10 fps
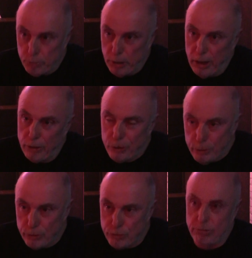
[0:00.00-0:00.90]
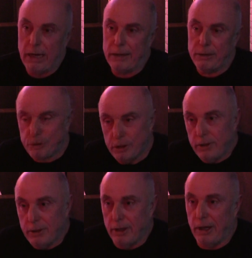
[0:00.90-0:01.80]
our new
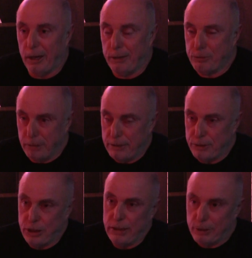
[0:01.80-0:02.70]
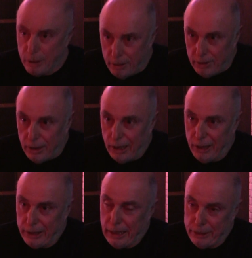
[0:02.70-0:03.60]
transgender
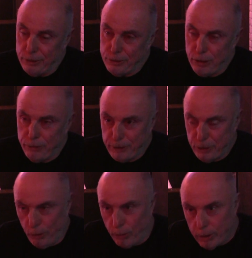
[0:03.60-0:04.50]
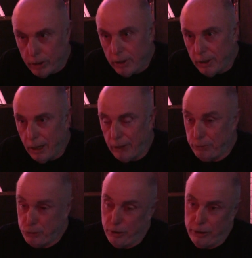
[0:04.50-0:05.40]
candidate Sophie Cook,
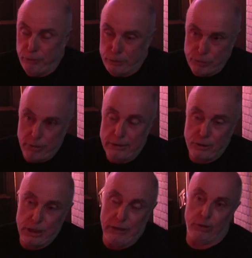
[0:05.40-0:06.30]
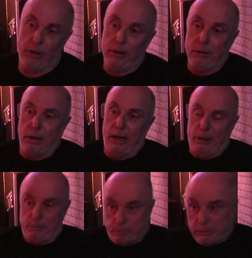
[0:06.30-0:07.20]
certainly the first transgender
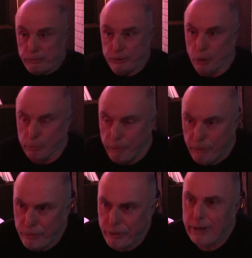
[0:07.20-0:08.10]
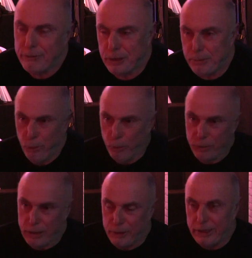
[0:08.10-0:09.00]
photographer for AFC
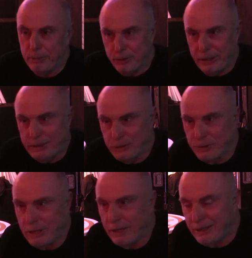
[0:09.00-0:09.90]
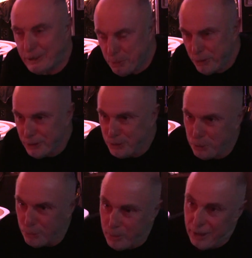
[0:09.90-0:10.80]
Bournemouth and the Libertines to stand in East Worthing and
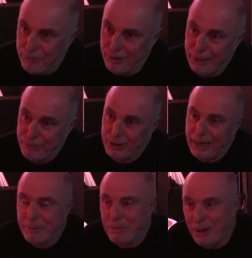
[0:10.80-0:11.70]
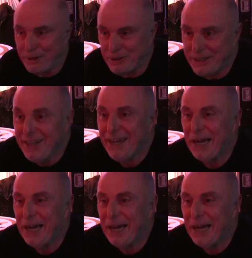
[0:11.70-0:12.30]
Shoreham for the Labour Party.